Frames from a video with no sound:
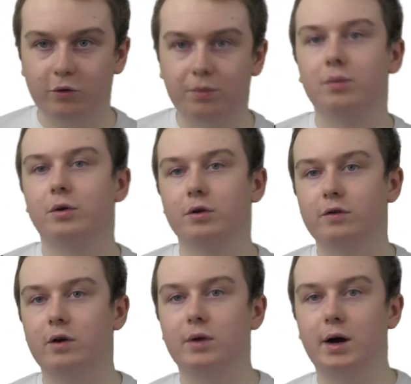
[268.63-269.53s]
Just put them on a
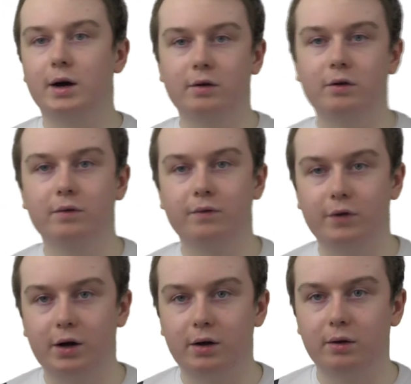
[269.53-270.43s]
sound active
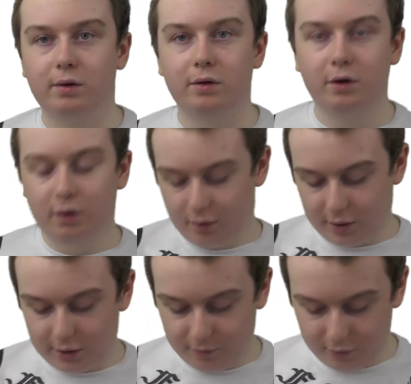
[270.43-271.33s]
and
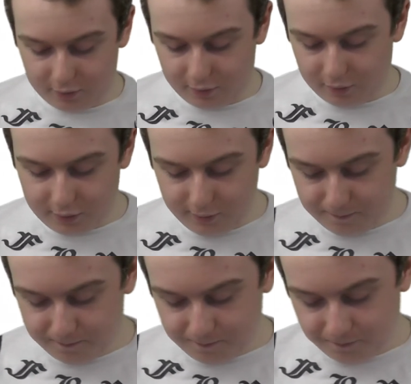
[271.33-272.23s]
let them do their own thing.